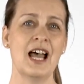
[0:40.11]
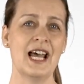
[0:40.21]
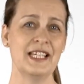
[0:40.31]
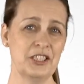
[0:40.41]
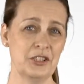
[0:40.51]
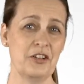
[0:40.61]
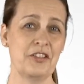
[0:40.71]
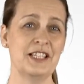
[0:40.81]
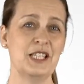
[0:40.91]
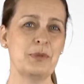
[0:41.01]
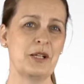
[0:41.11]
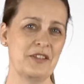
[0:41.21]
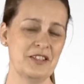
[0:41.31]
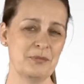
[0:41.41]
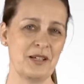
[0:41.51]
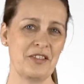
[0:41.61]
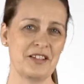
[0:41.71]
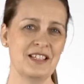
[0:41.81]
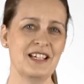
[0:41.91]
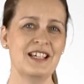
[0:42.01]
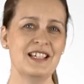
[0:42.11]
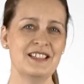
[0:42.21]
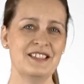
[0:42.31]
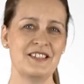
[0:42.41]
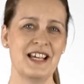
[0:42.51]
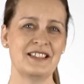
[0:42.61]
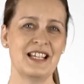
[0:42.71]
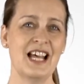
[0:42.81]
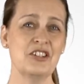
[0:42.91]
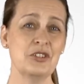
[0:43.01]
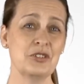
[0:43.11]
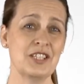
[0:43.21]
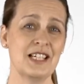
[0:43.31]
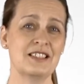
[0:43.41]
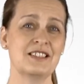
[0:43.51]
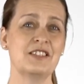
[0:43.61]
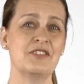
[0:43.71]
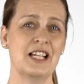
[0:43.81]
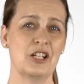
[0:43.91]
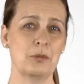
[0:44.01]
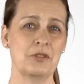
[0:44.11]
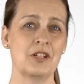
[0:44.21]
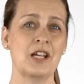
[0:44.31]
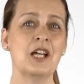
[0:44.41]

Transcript: And a good thing about this method is that as your text develops,